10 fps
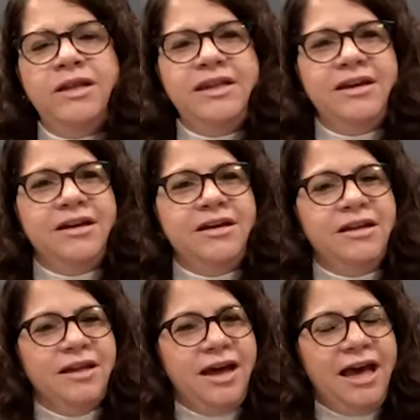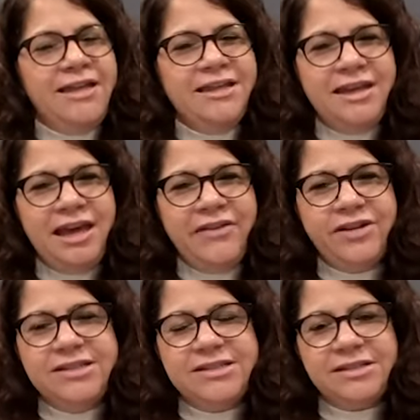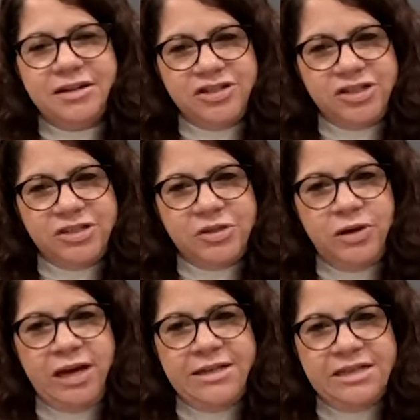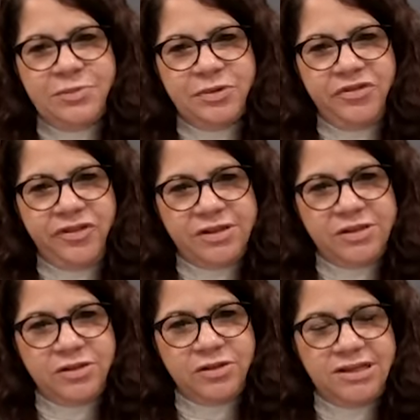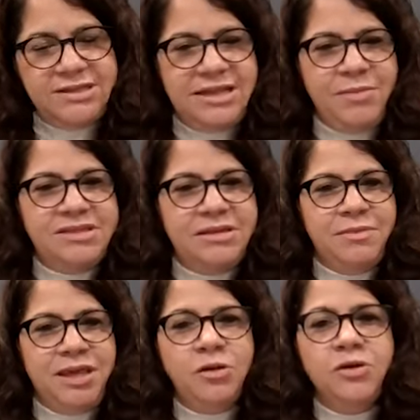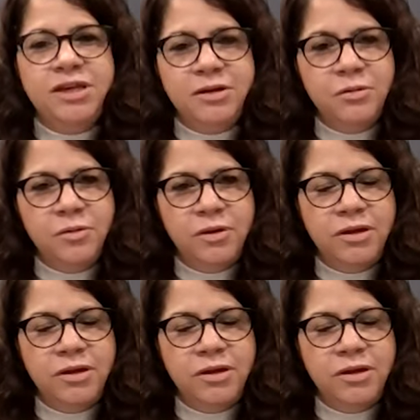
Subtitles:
like I did have a discussion. So has this professor. His name is Emilio Gil.